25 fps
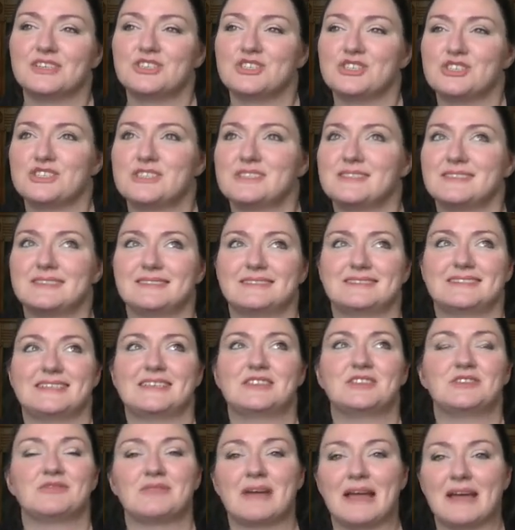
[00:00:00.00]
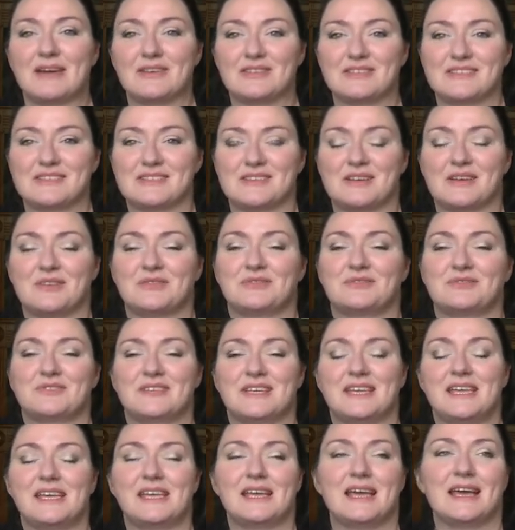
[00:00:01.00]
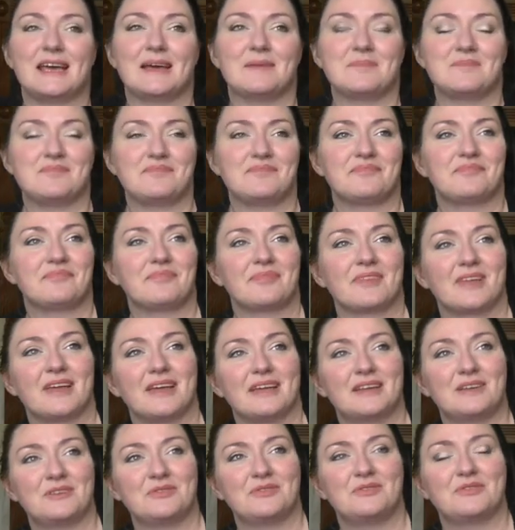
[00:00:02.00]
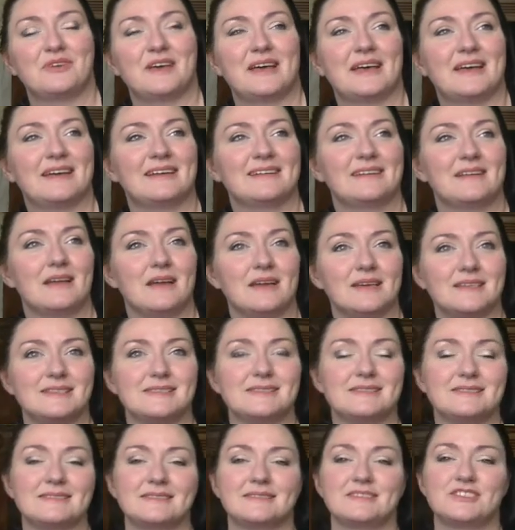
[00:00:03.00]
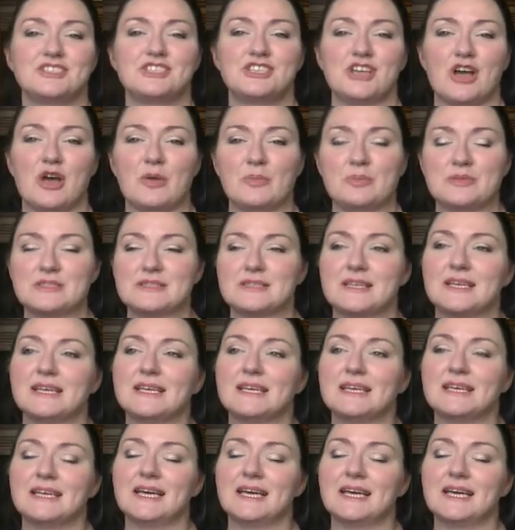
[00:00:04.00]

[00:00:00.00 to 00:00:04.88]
just did the rounds of the nice shops.